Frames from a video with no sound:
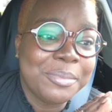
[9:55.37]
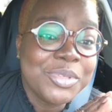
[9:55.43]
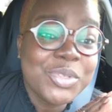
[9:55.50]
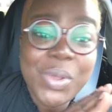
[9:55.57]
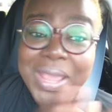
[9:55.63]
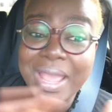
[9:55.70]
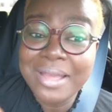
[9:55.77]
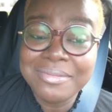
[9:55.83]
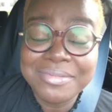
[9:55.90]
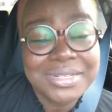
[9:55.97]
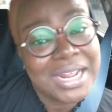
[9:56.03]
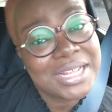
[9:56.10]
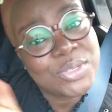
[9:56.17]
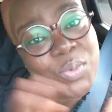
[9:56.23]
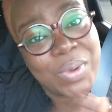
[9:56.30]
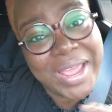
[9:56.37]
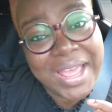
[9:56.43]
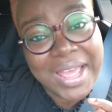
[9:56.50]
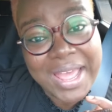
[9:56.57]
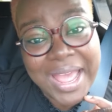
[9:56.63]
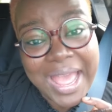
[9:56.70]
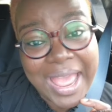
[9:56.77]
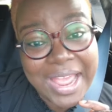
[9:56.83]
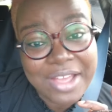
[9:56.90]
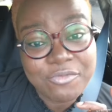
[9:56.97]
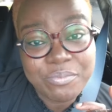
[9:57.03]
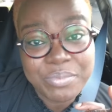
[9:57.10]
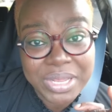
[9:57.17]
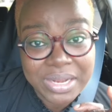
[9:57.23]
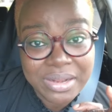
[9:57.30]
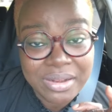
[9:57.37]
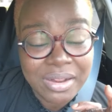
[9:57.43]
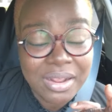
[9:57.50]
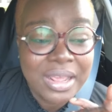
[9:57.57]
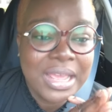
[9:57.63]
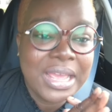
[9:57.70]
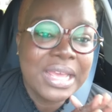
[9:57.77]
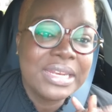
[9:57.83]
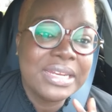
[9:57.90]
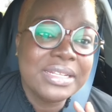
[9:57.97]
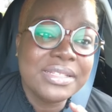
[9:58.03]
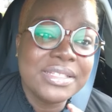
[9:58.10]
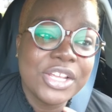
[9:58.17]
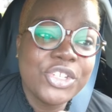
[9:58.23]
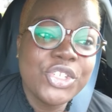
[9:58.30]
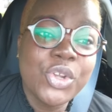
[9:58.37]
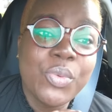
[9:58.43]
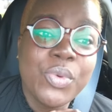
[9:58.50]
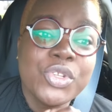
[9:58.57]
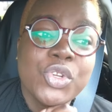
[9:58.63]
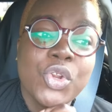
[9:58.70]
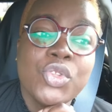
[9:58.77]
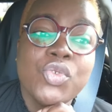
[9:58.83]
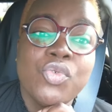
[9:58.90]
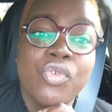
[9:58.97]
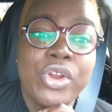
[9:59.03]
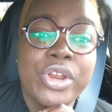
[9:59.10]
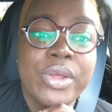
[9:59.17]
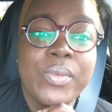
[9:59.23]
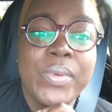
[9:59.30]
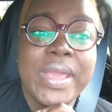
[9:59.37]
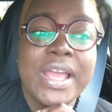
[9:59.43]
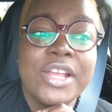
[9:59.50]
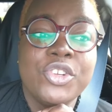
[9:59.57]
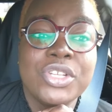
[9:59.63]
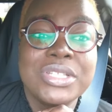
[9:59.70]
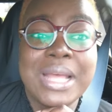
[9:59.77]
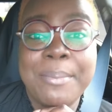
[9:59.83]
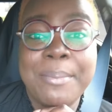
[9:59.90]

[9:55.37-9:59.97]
So yeah, that's where I have been. The intention was not to run away and just